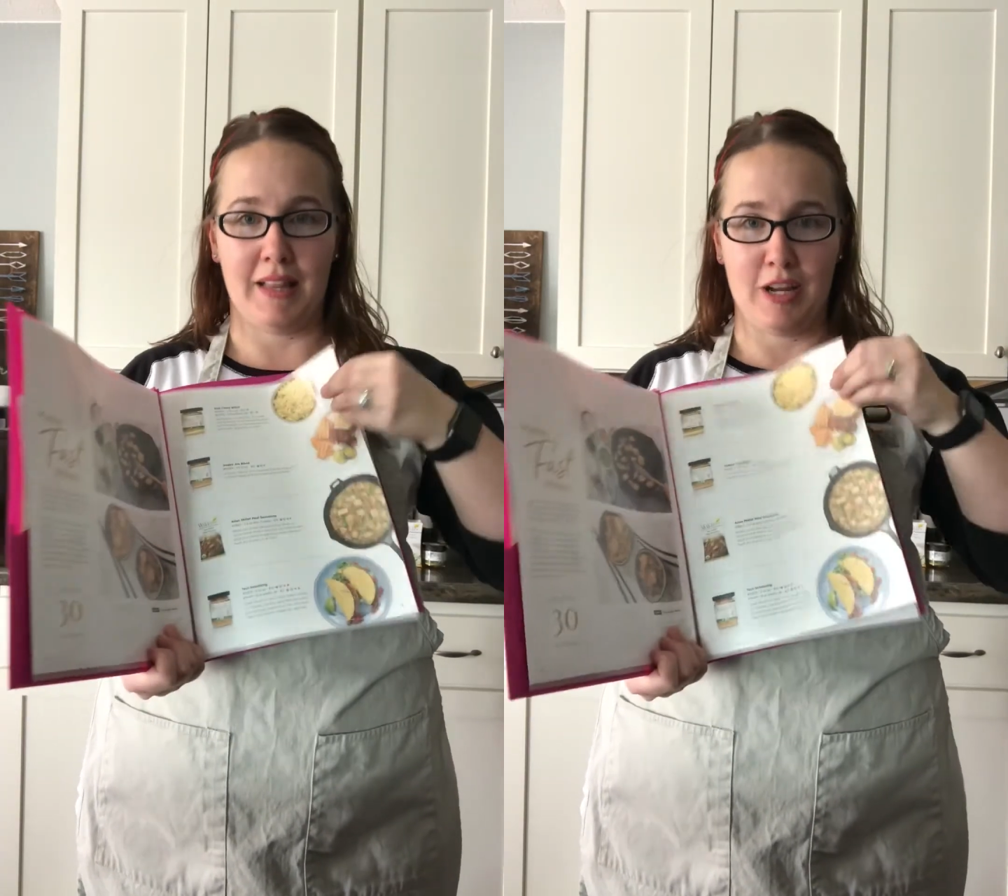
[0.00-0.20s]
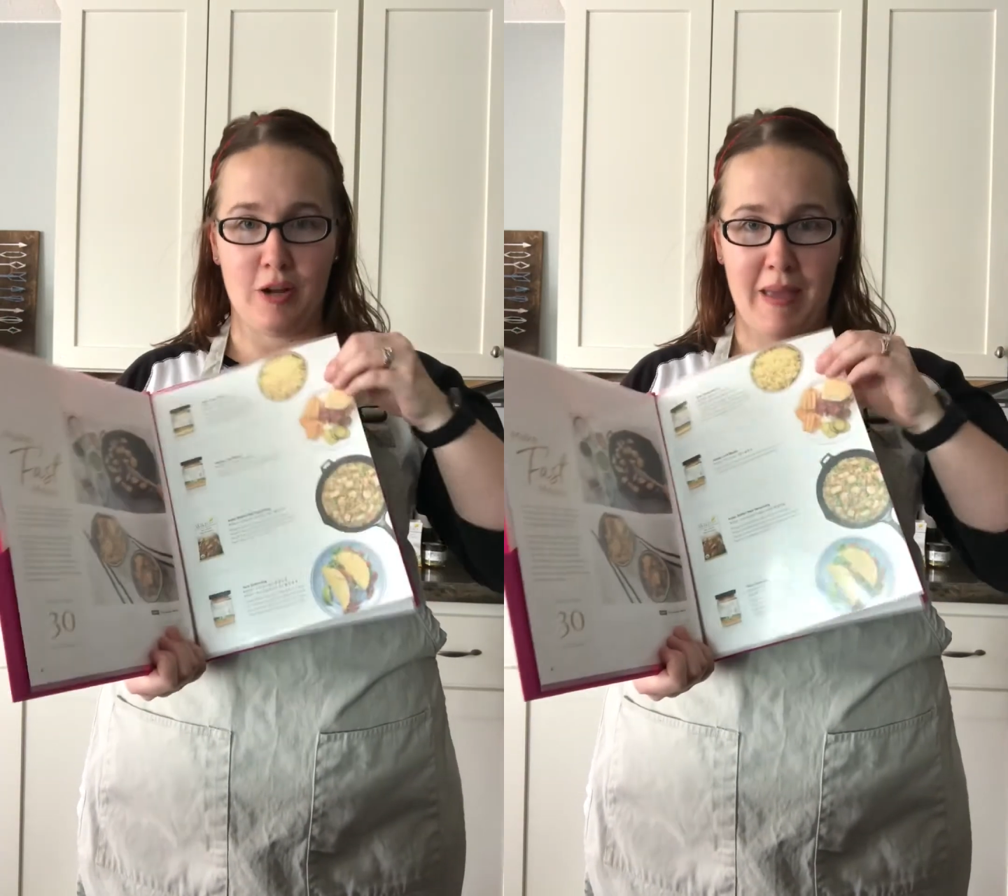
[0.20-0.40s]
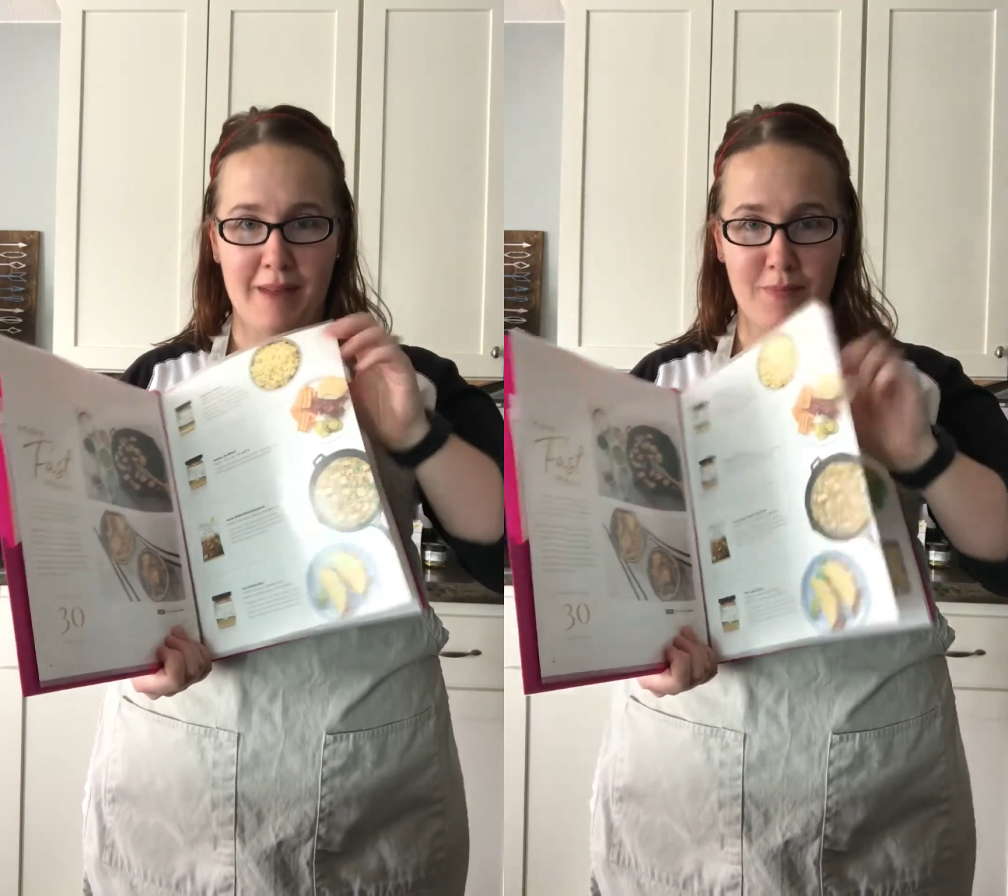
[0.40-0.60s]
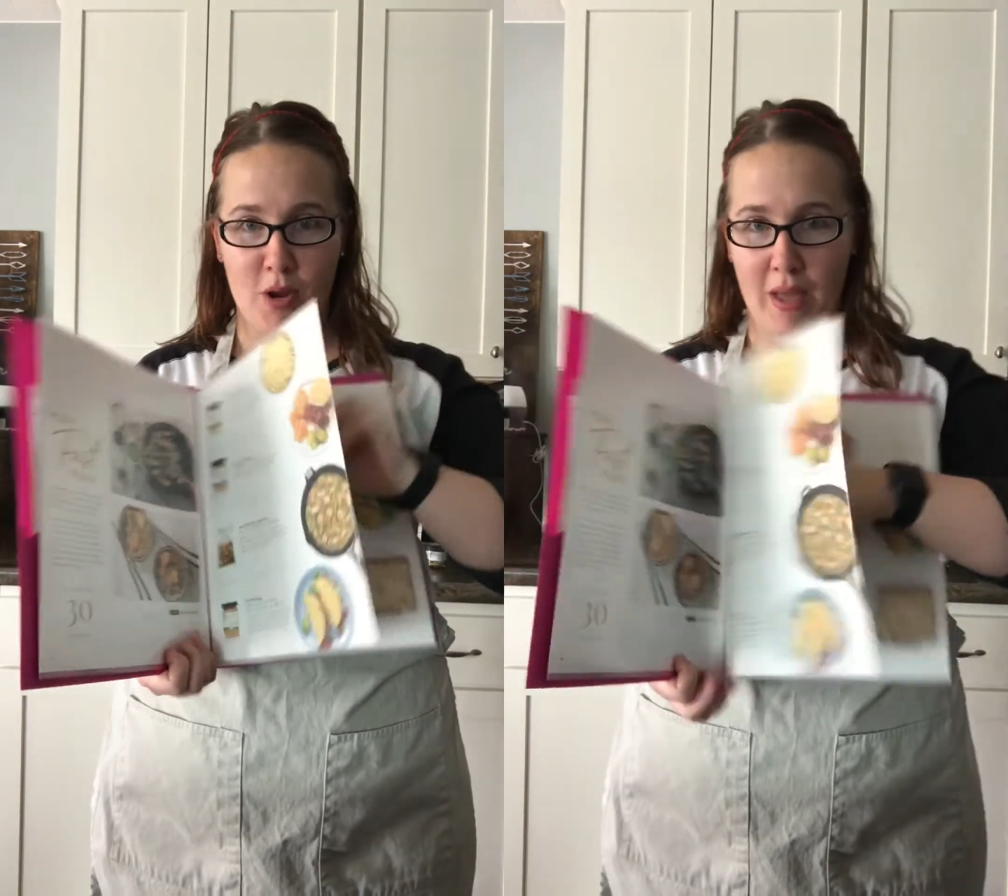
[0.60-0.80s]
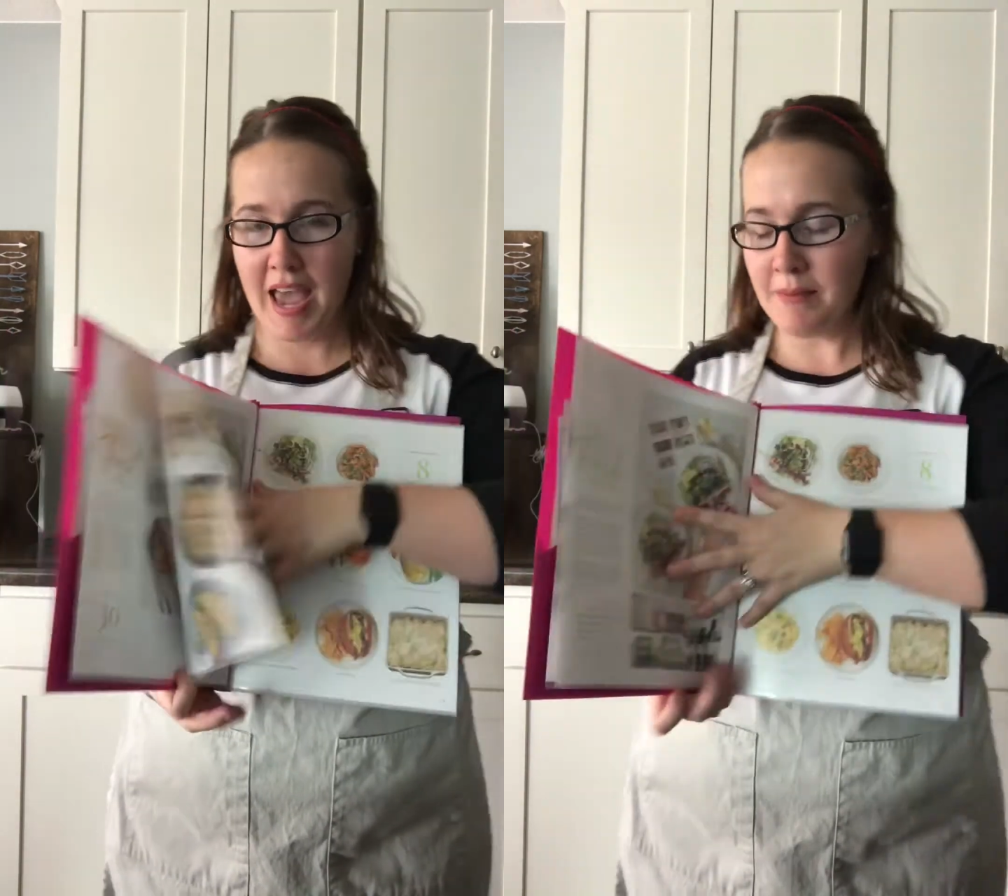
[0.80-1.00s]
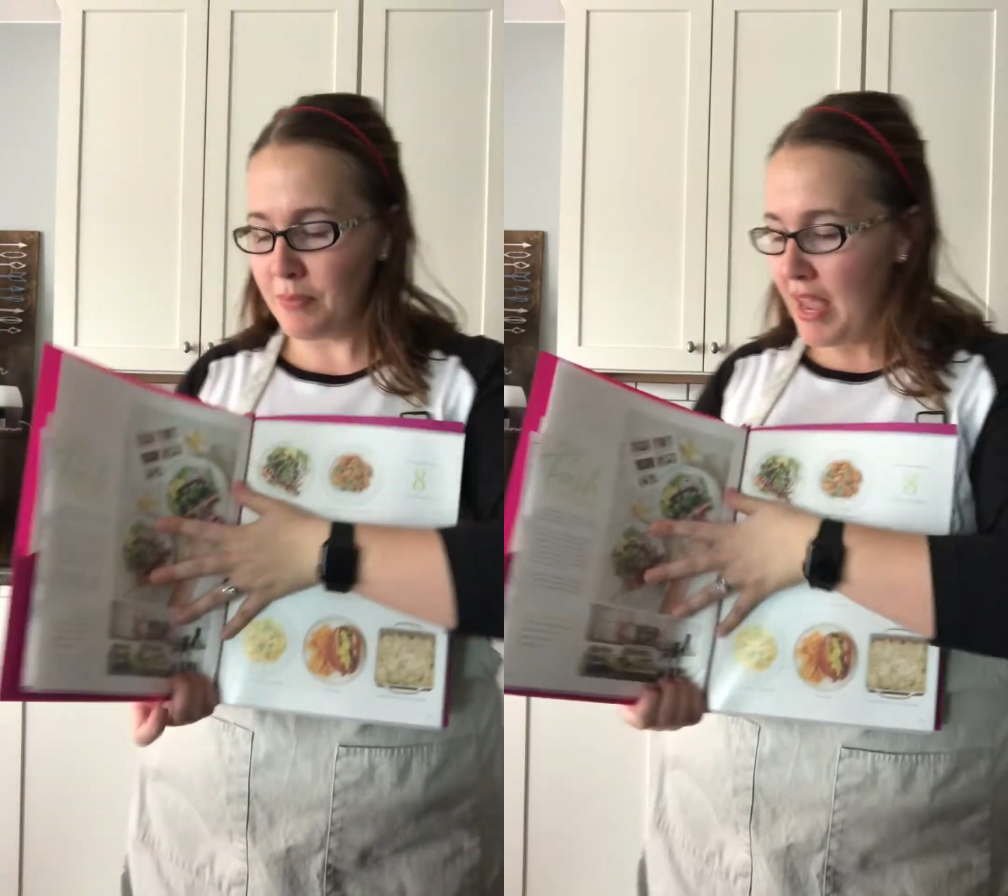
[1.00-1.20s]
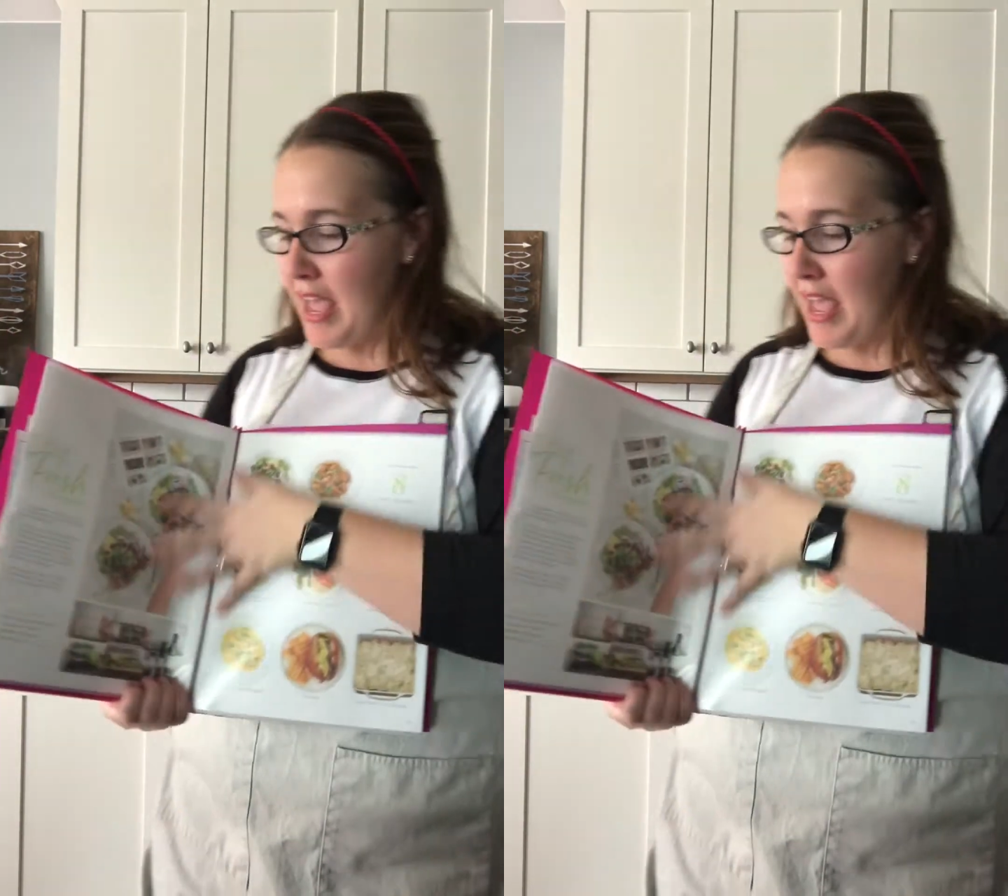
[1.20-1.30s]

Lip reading: a little bit, okay?